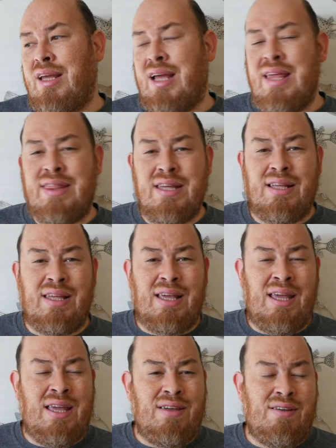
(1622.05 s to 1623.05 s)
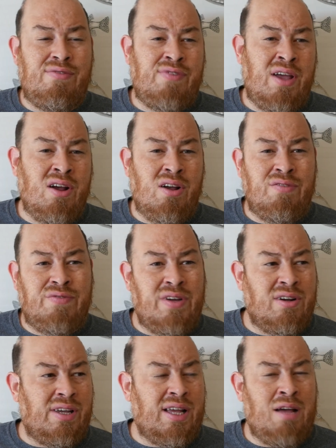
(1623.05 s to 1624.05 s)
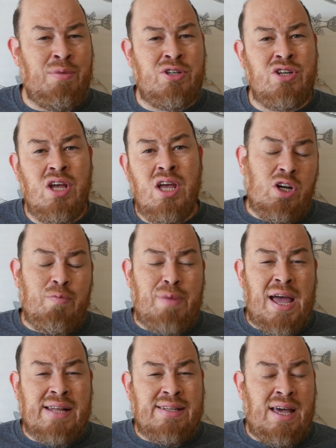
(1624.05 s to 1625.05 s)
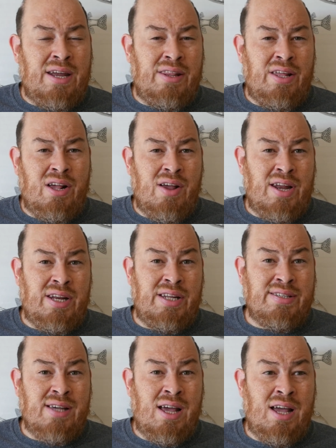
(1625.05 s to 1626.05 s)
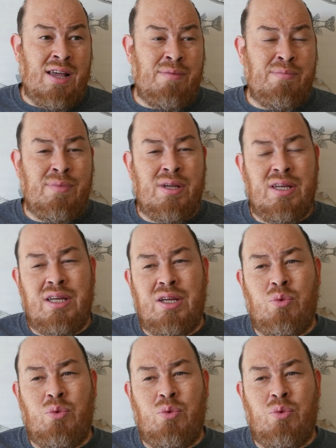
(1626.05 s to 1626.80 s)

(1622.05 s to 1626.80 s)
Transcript: like, I think, like, hey, fair, unfair, like, how much you could have backed out of there at any time?